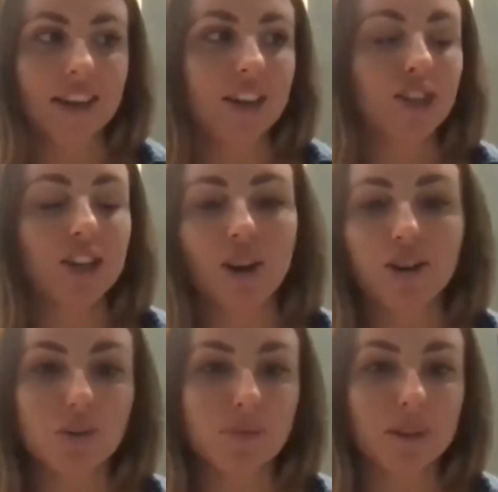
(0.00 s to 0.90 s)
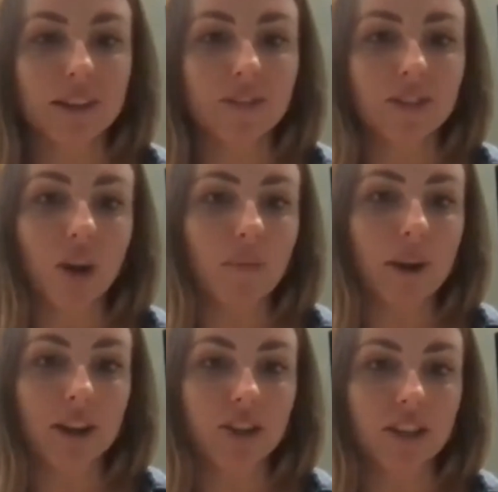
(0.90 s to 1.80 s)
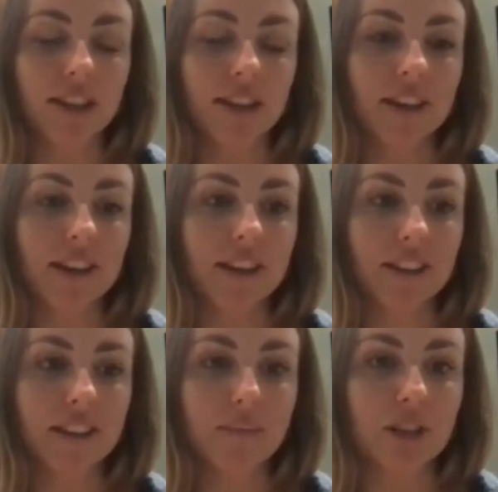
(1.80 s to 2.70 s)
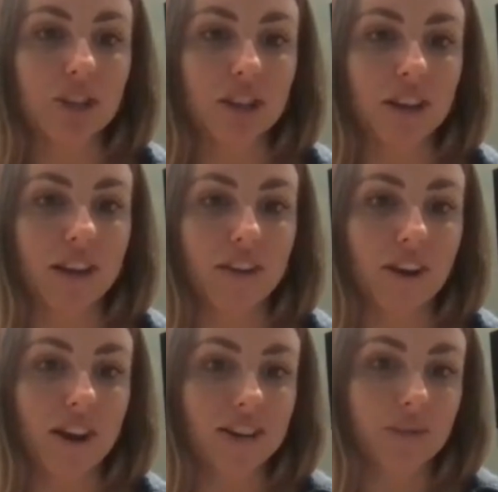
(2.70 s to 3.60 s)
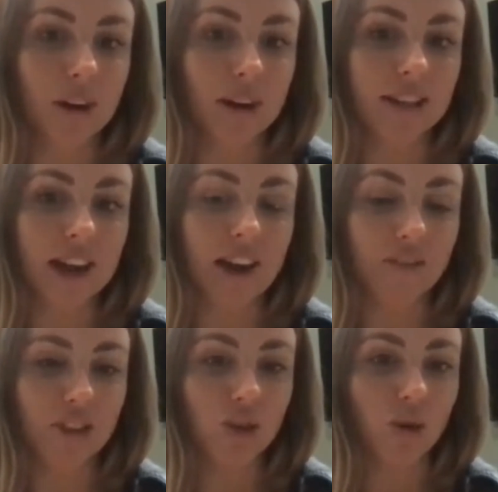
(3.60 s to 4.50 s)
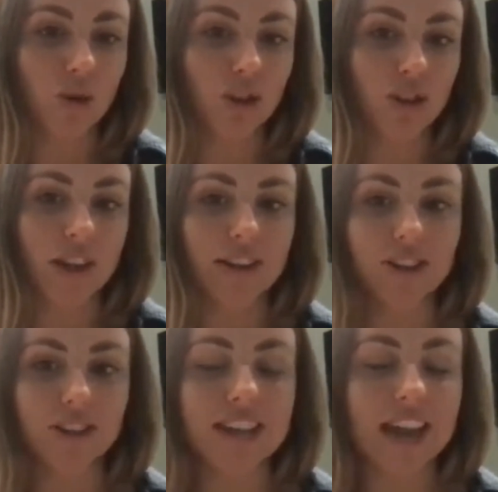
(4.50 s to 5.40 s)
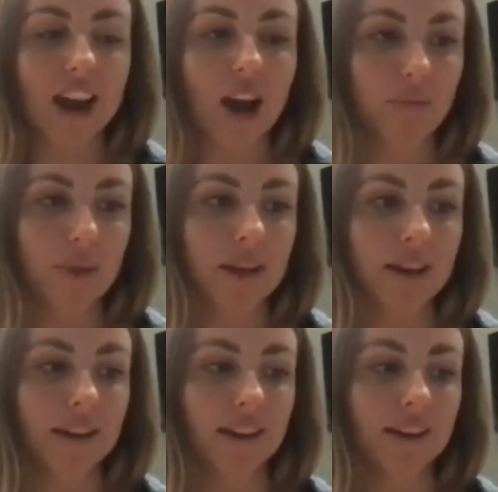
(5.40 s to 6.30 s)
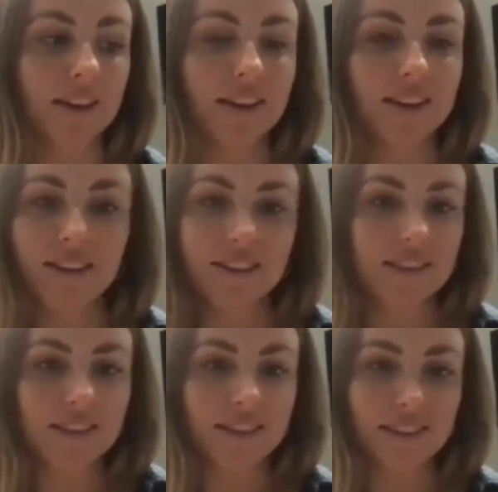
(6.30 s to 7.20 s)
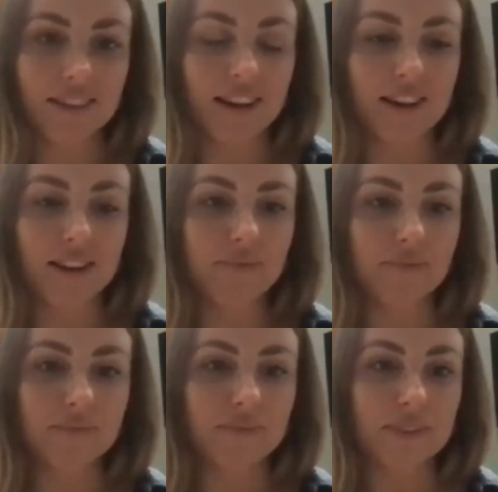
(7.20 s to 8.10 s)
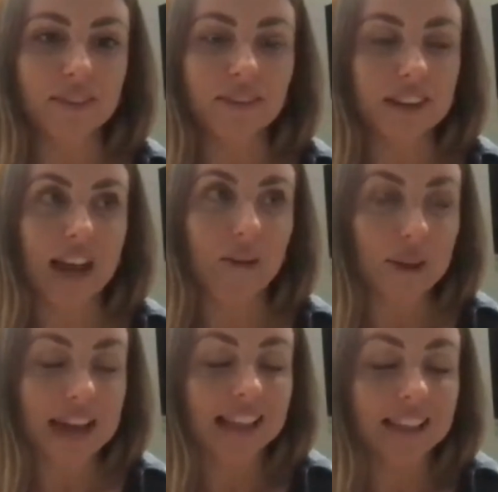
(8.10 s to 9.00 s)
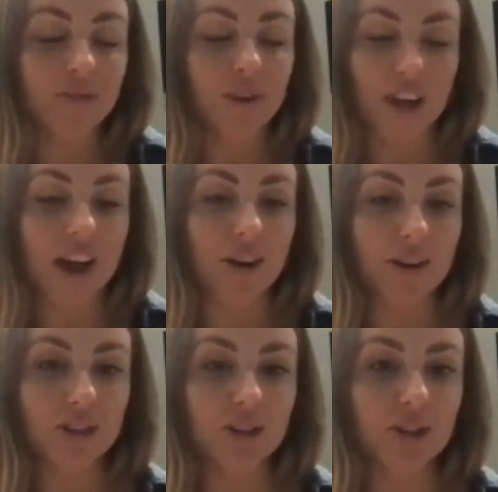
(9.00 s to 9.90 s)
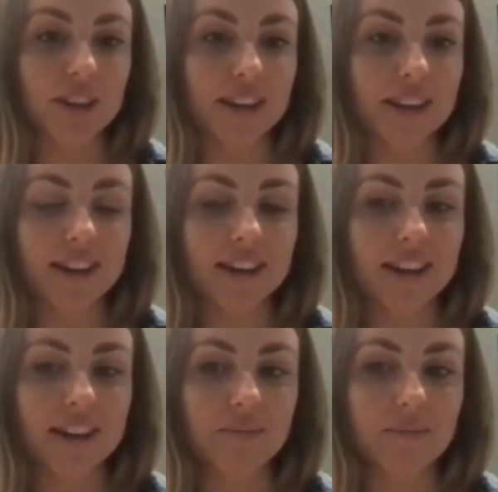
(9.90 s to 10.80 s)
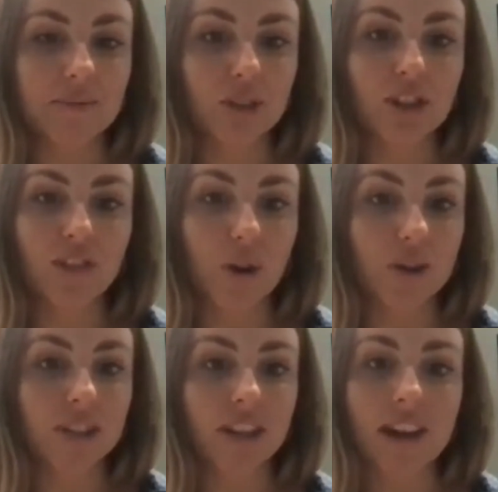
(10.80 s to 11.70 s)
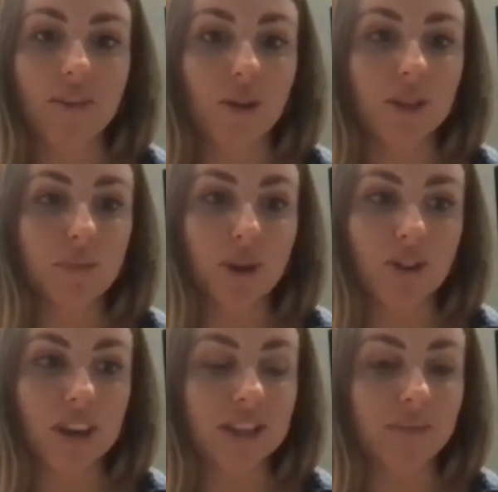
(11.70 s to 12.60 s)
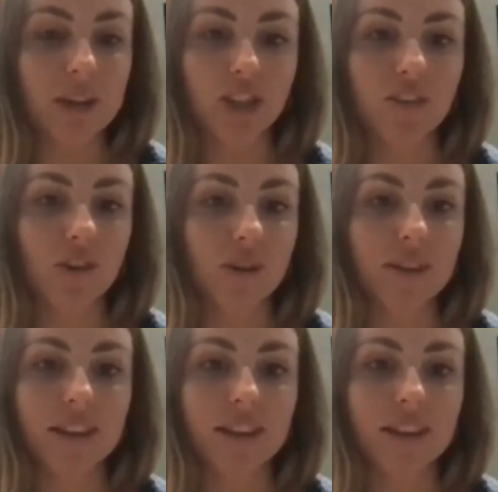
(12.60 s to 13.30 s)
She also believes so much in the mission of us wanting to have this culture that just cannot be, we can't live without, truly. So she focuses on everyone's birthdays and makes sure everyone